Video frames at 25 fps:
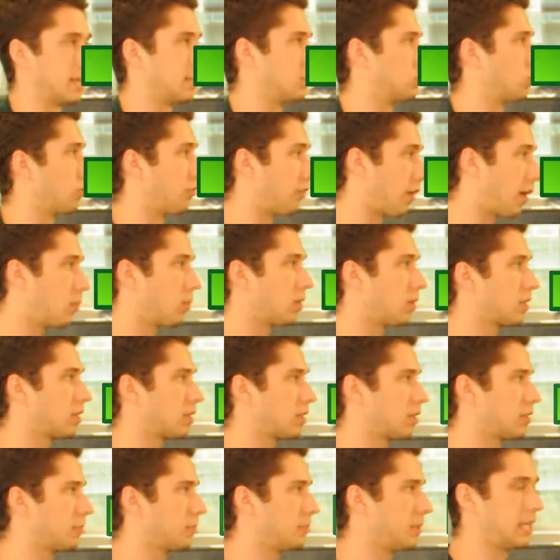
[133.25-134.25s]
So if I want
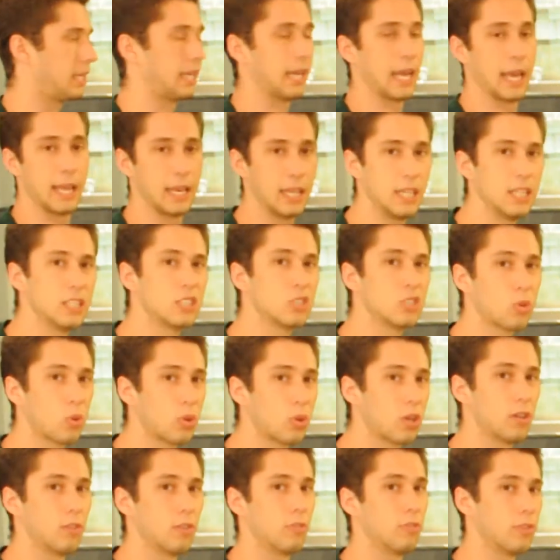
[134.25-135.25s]
there to be any
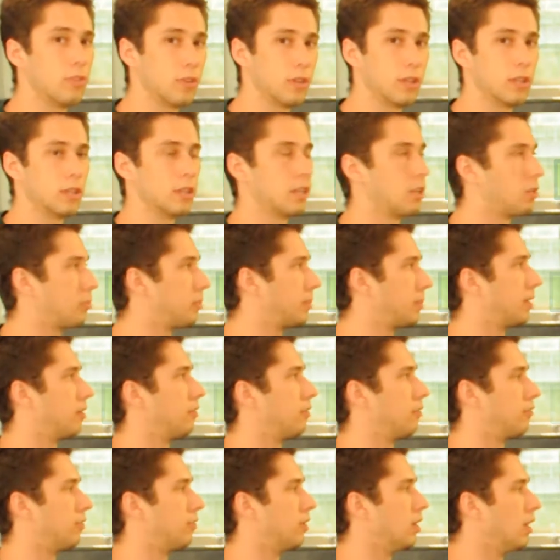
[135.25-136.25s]
sort of little bit
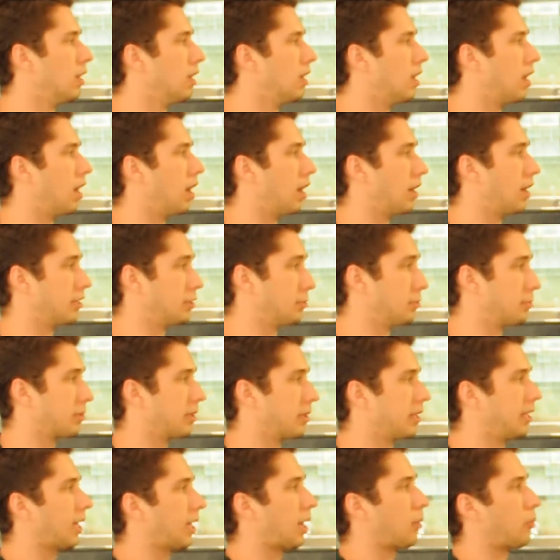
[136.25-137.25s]
of
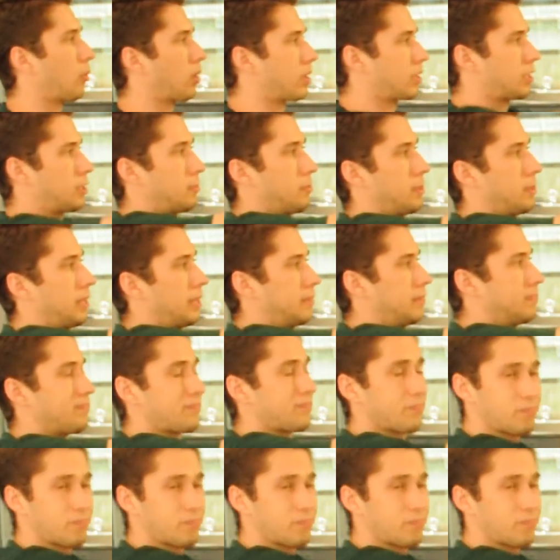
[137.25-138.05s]
debris, I want it to be